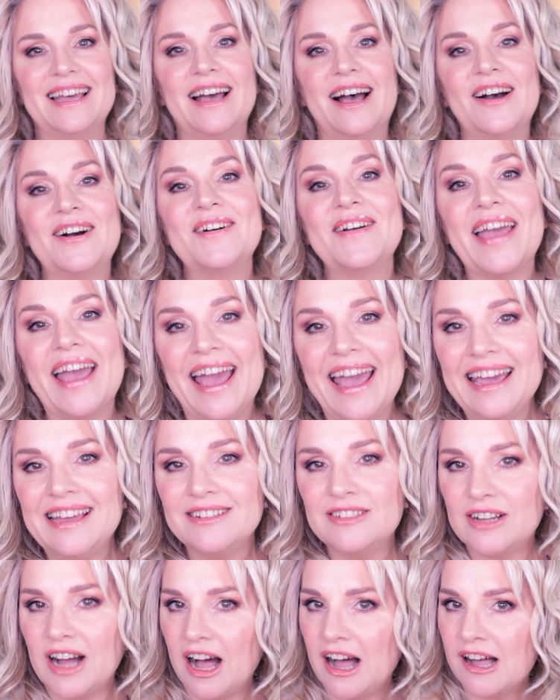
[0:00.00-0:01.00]
Okay,
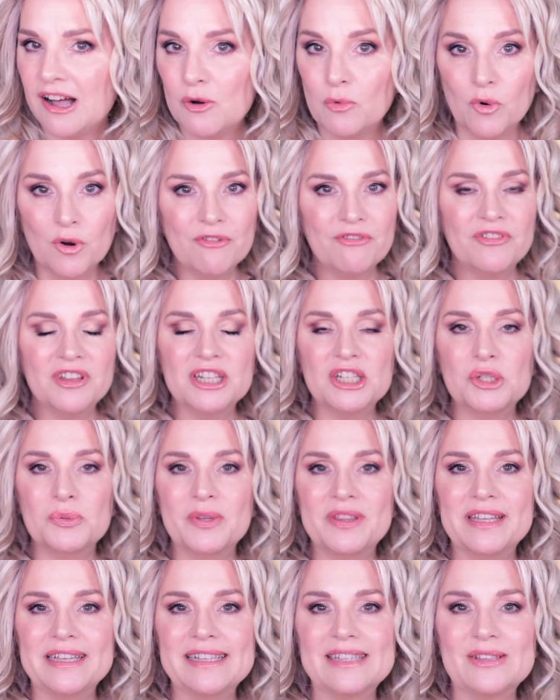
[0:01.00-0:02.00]
uh, we're finished
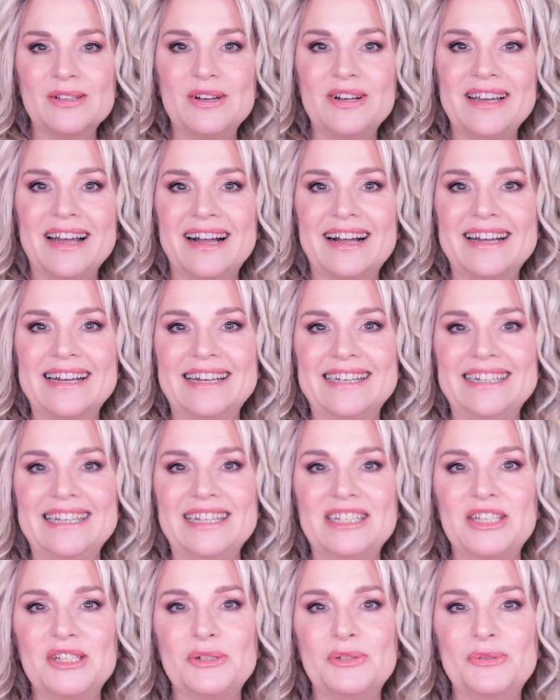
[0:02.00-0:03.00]
with this look. I
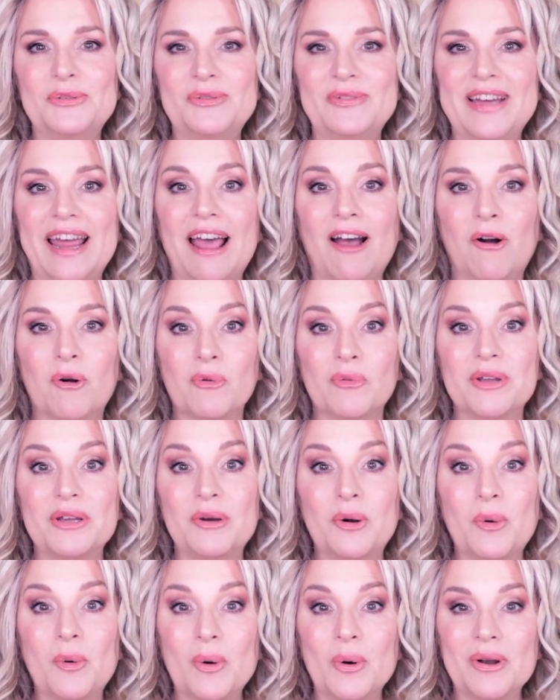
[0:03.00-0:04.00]
need to now
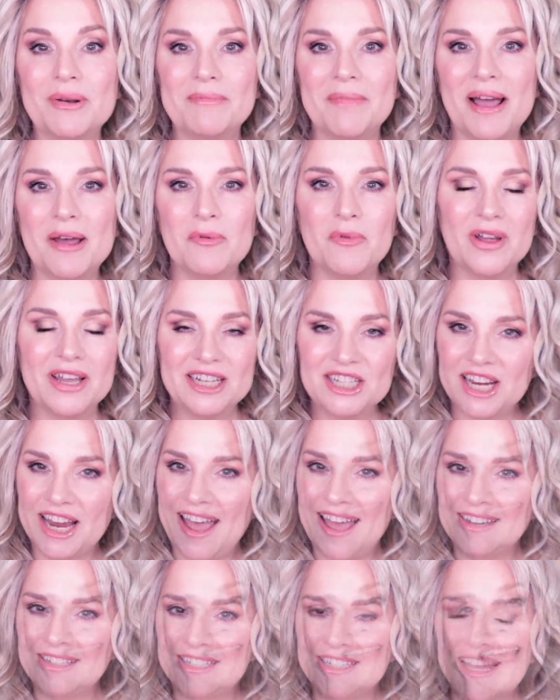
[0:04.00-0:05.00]
record my wig
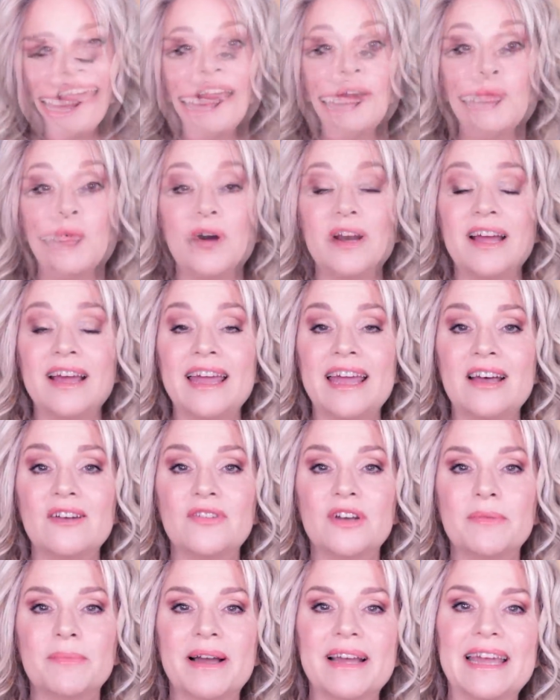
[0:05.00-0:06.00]
chat. And what I have
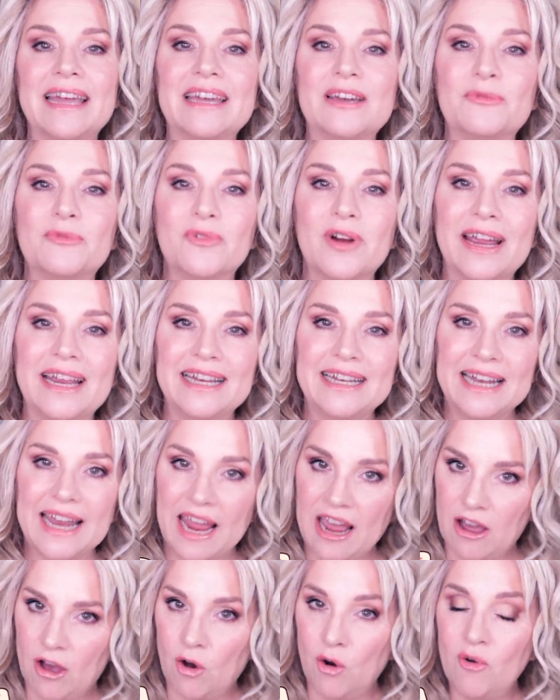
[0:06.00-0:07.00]
on my head right
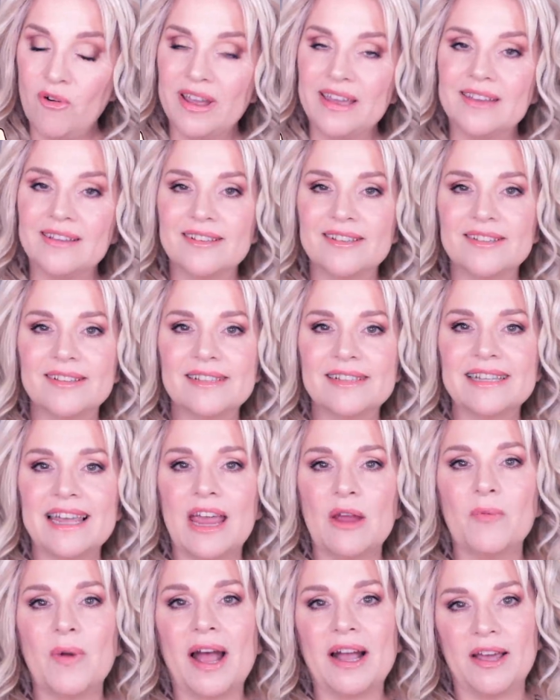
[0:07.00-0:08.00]
now is
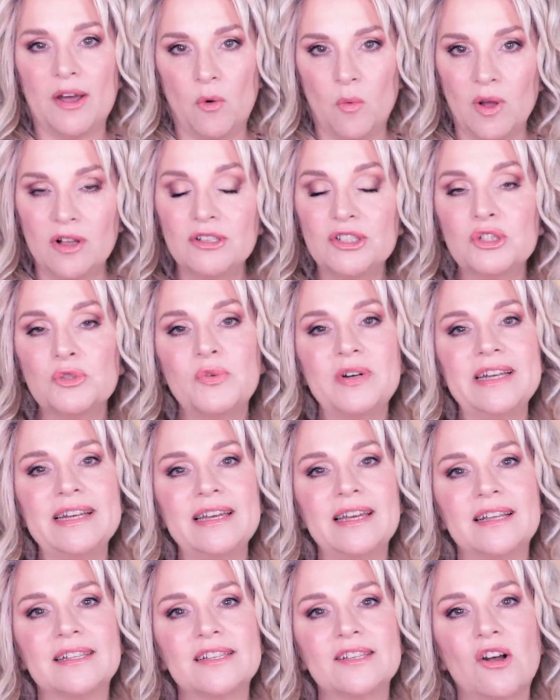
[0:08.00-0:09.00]
a Raquel Welch wig.
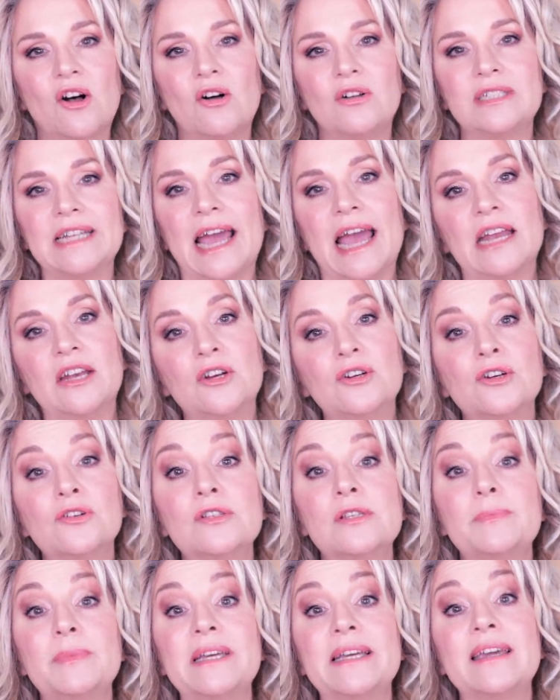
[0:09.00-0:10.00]
It's called
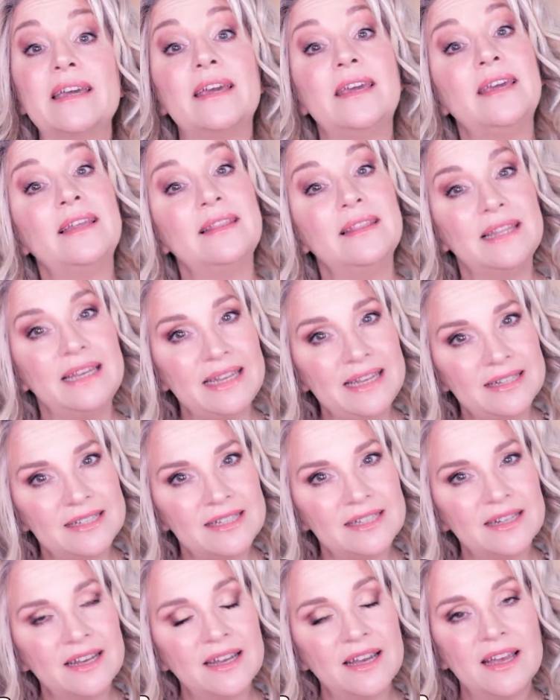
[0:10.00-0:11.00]
Editor's Pick
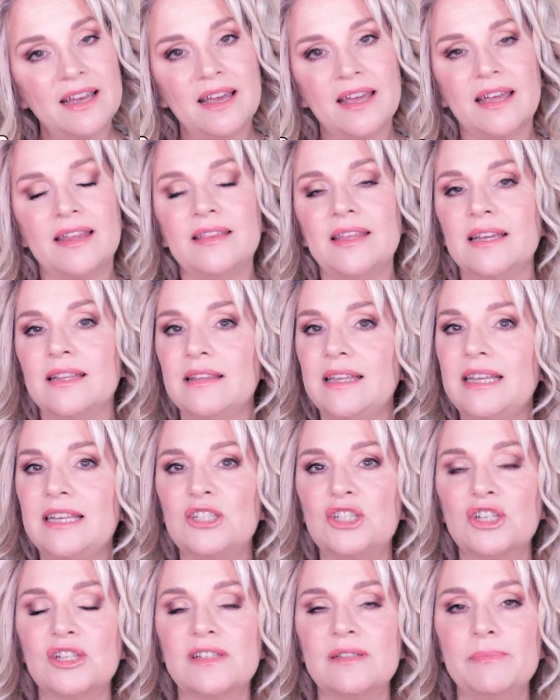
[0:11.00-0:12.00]
Elite. And the Elite
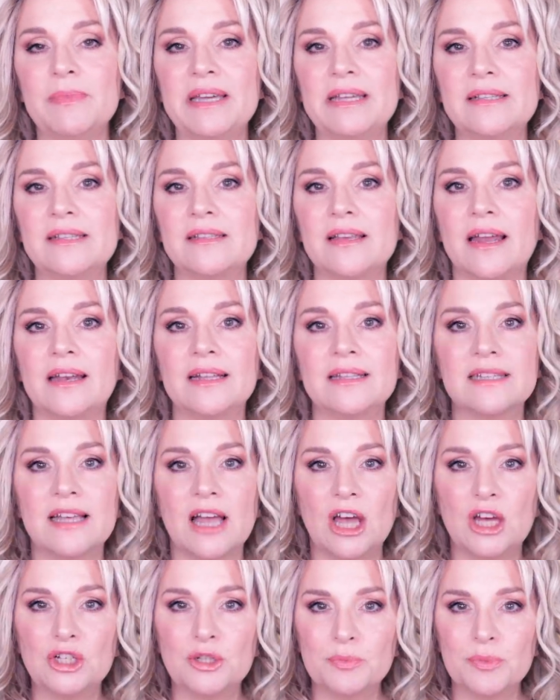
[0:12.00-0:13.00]
just means that it's
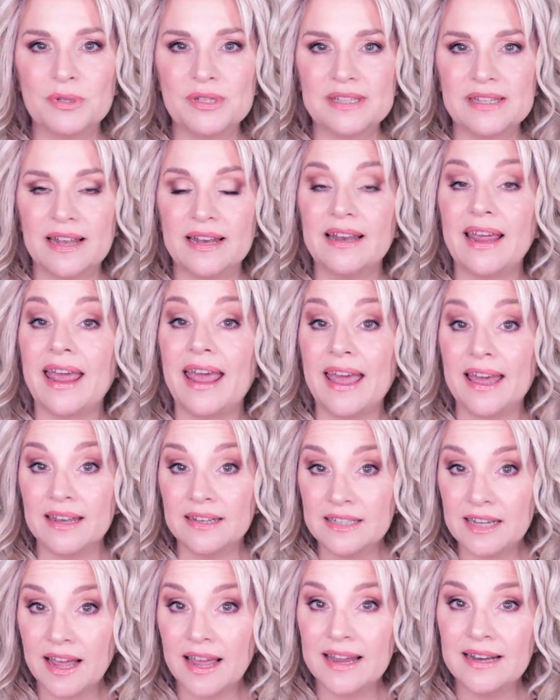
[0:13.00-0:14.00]
100%
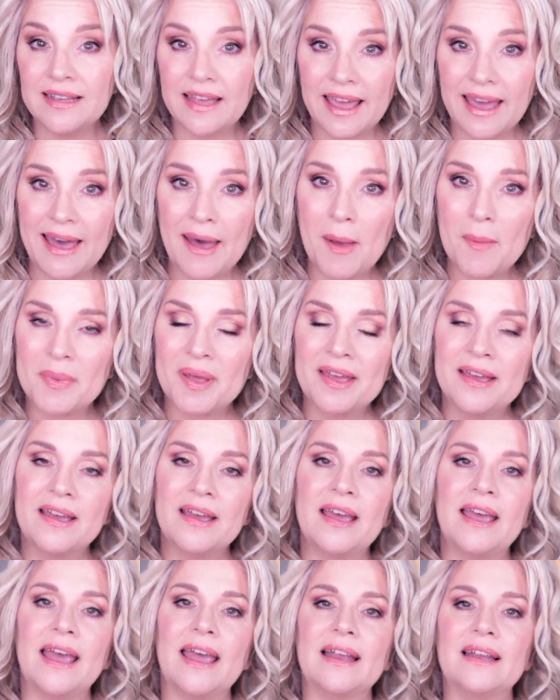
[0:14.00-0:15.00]
hand-tied cap,
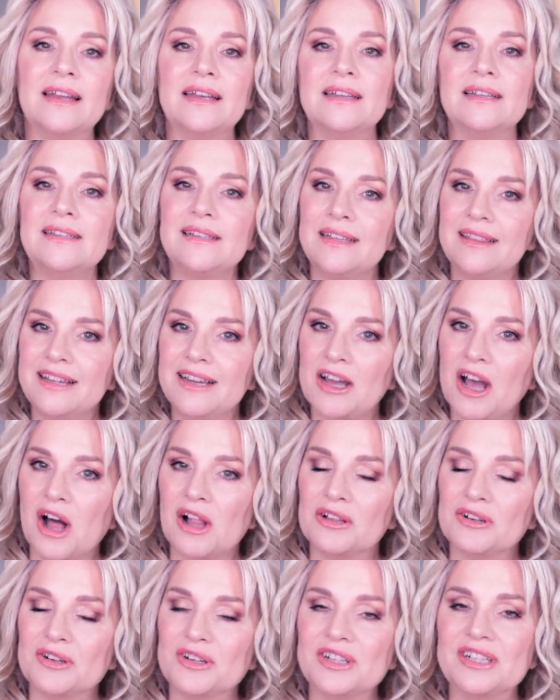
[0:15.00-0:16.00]
and it is in the
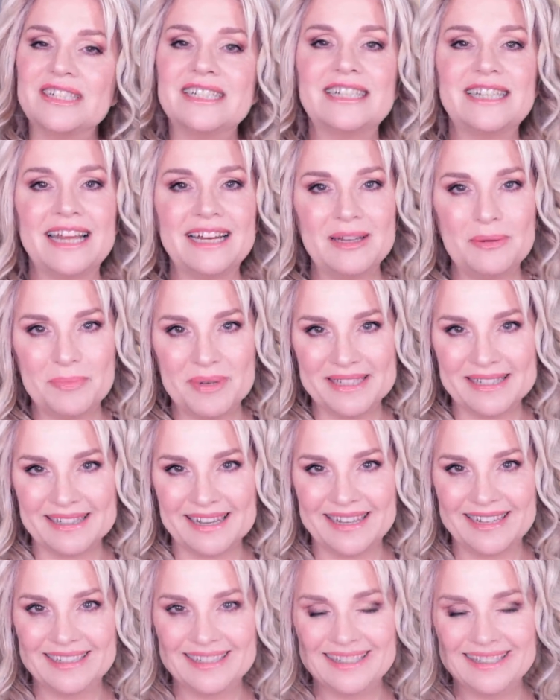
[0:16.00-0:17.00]
color Shaded
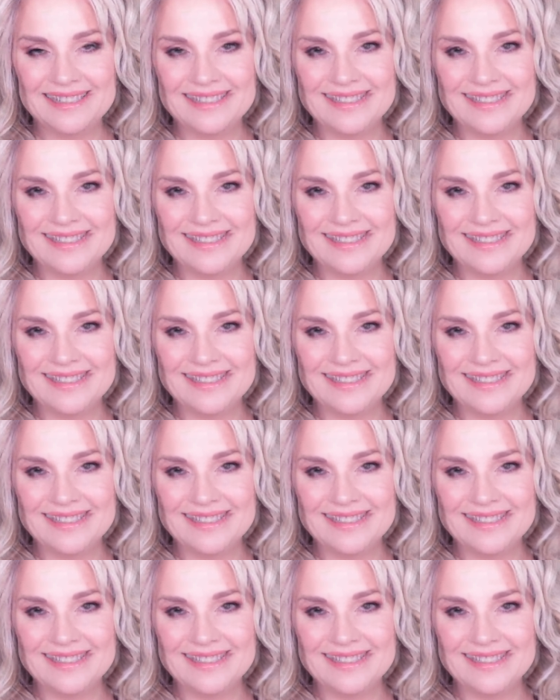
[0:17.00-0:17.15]
Biscuit.